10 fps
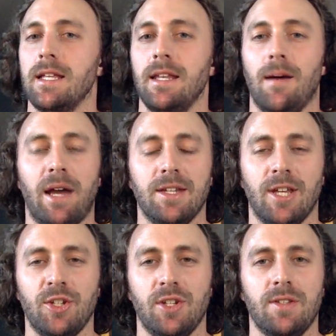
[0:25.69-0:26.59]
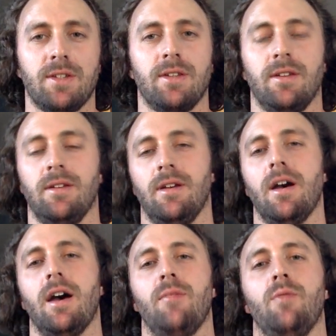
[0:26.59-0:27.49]
Not my intentions.
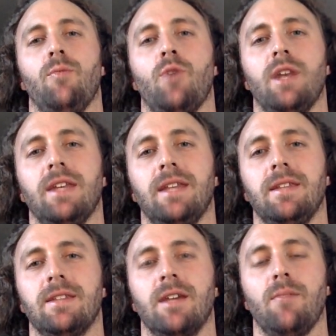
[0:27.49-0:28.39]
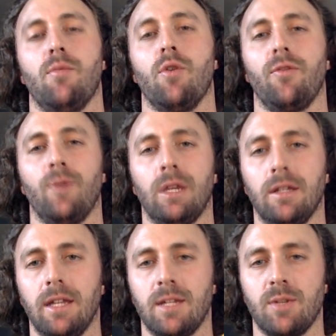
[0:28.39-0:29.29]
Uh, I've been wanting to get these up more
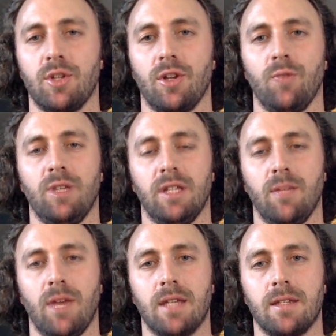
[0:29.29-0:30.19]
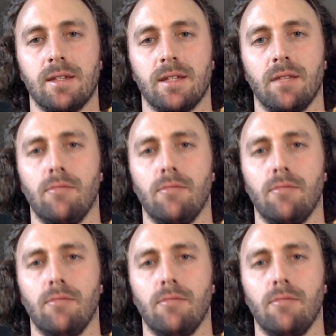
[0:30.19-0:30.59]
frequently, especially on a weekly basis at the